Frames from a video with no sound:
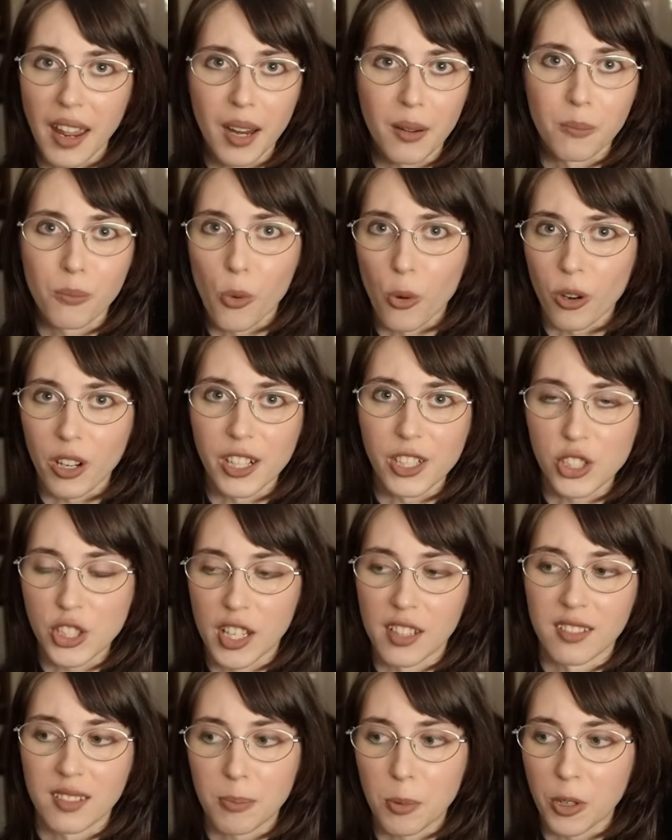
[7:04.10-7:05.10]
and Moorish
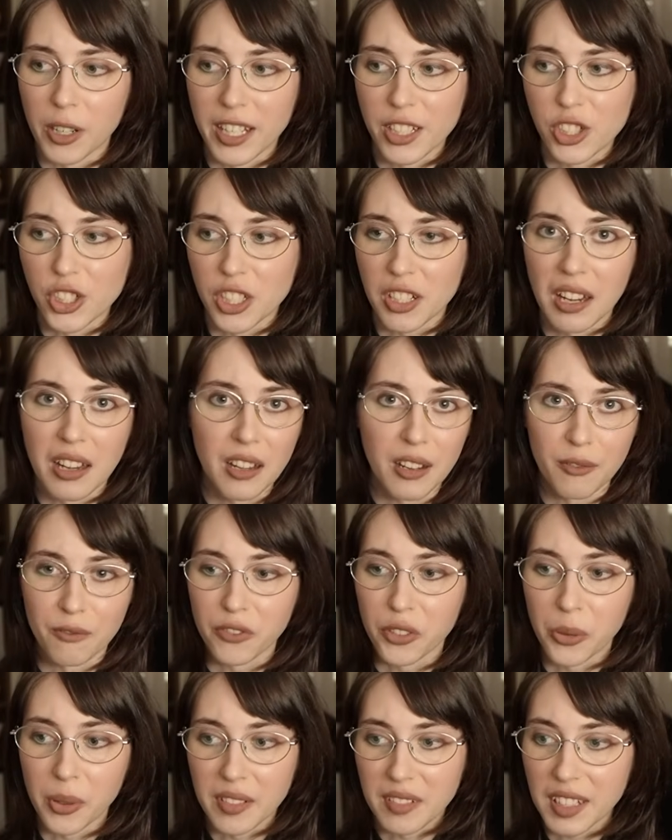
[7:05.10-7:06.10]
inspiration and
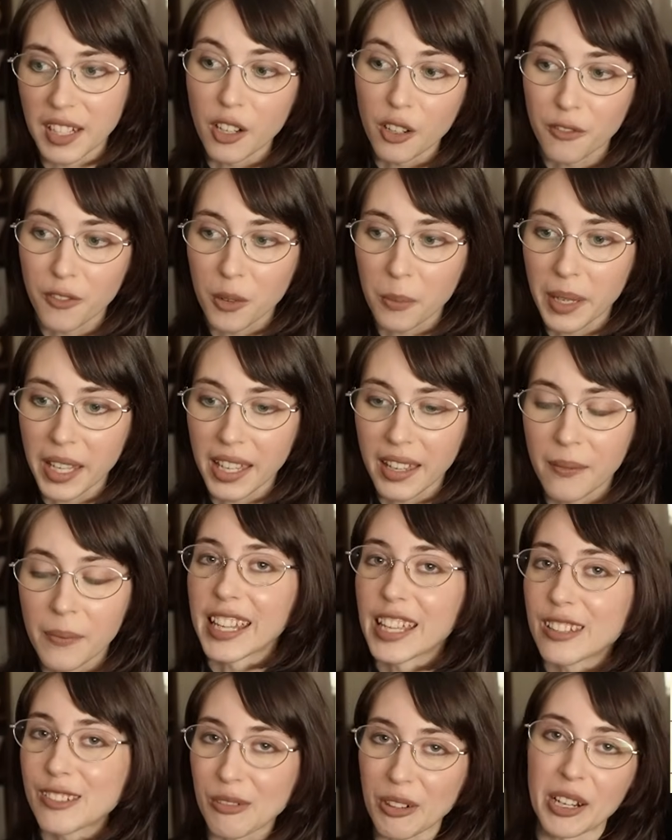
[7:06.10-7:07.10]
influence here for me.
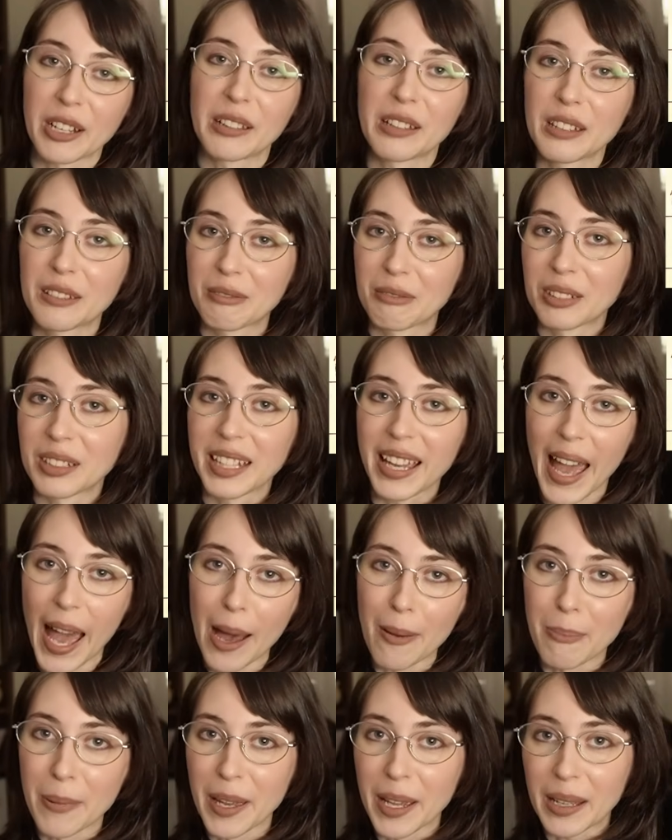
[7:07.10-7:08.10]
He's wearing these really
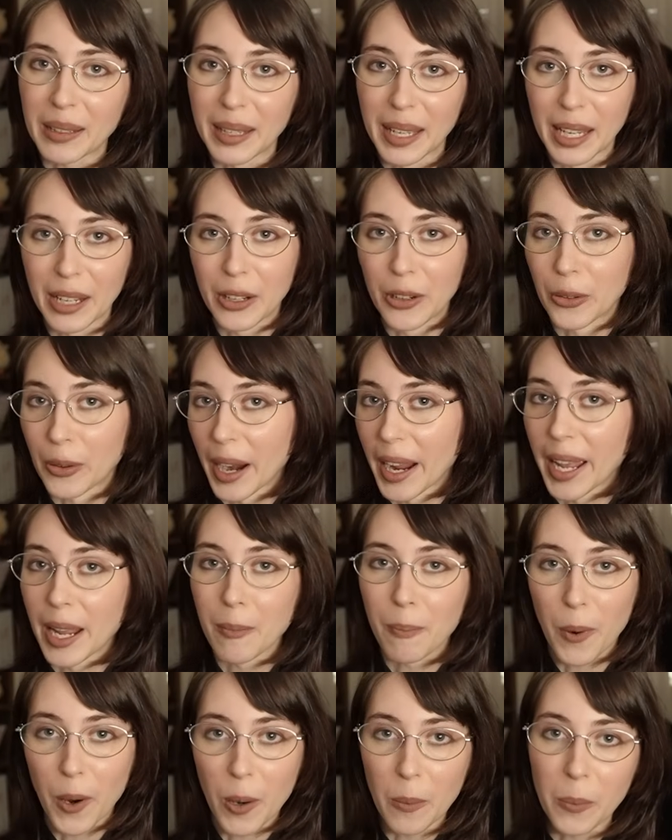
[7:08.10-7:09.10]
epic, like
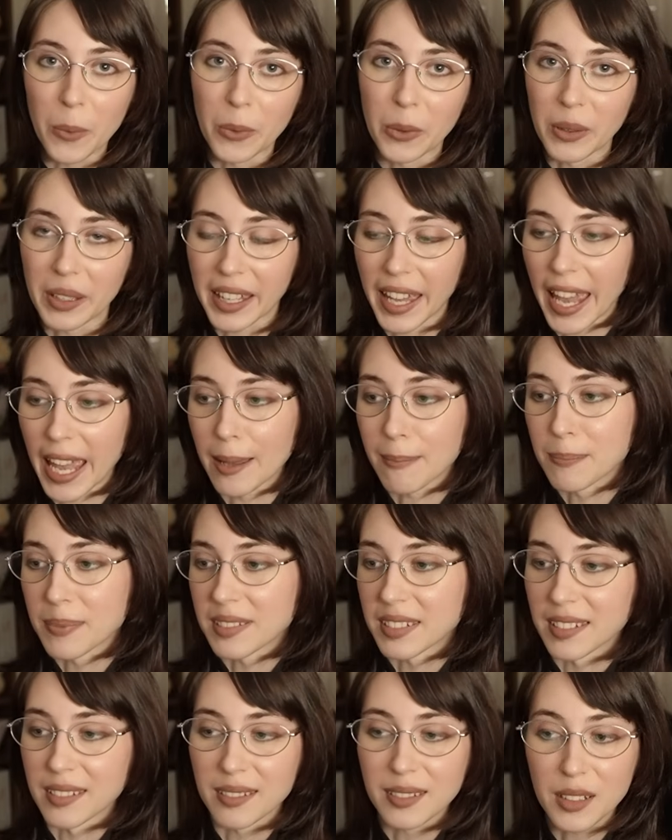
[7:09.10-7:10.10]
gray, purple
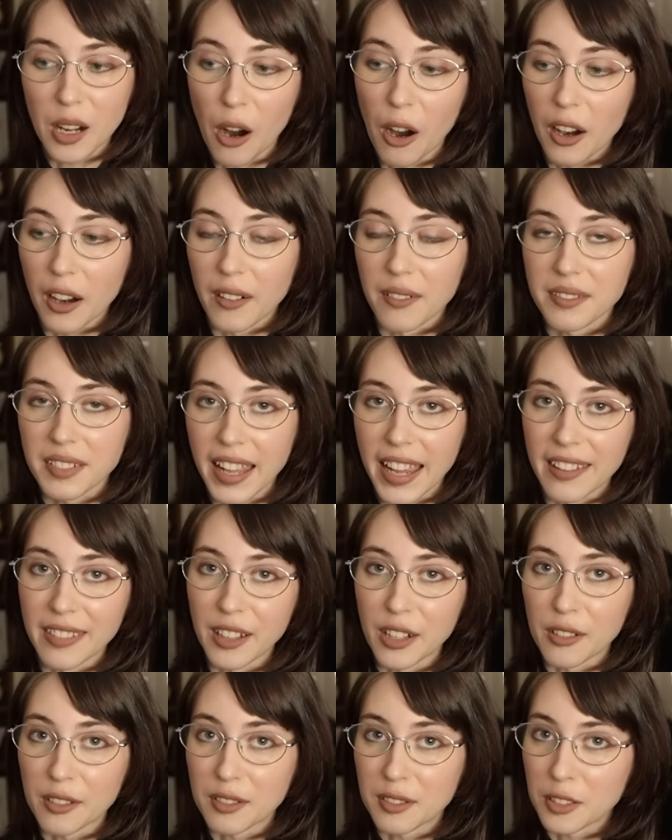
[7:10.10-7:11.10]
capes and scarves,
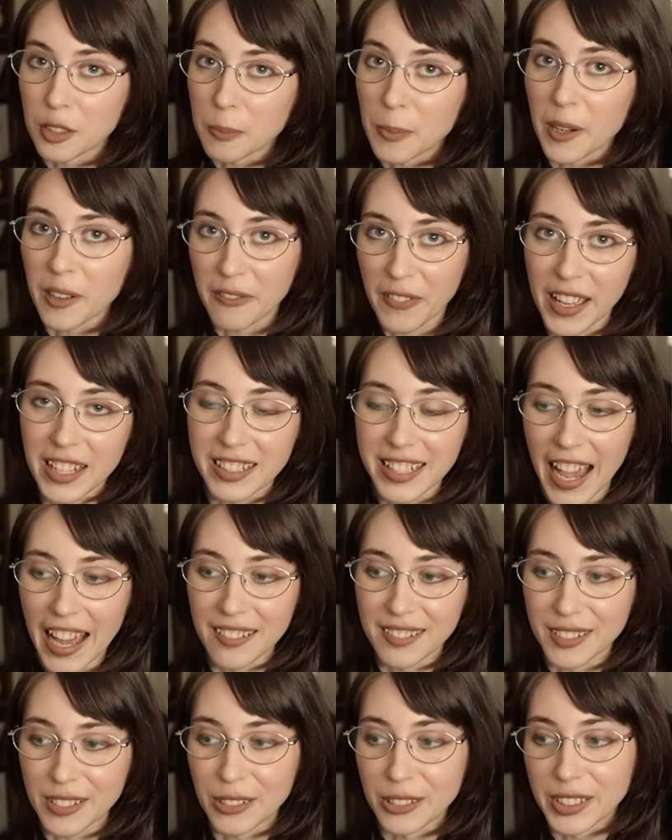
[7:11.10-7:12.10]
and there's super
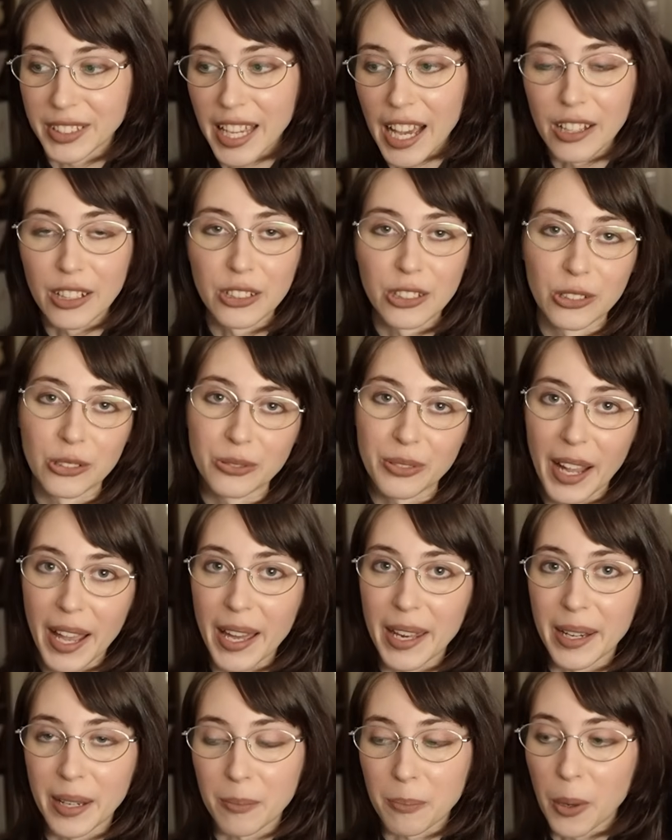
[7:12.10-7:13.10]
fantastical yellow,
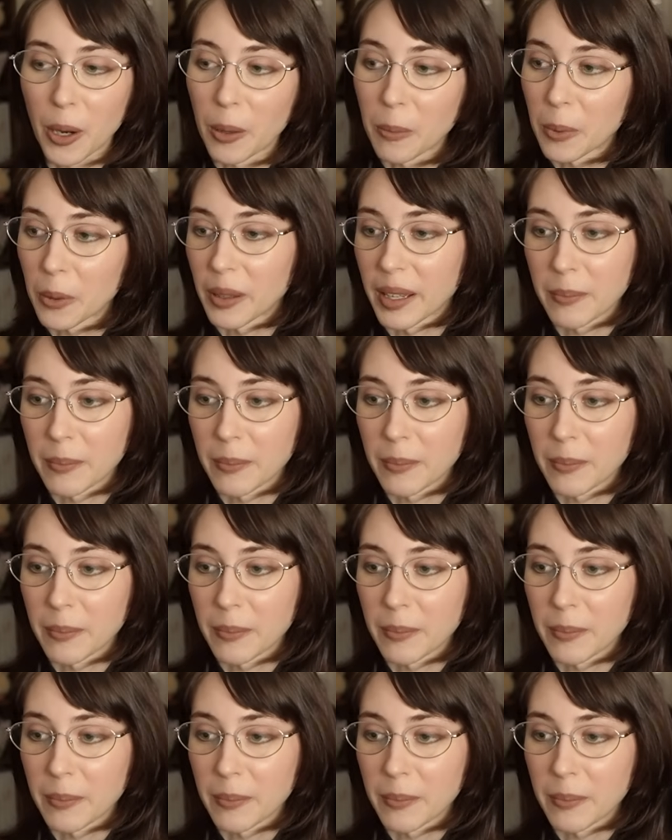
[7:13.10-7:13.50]
red, and purple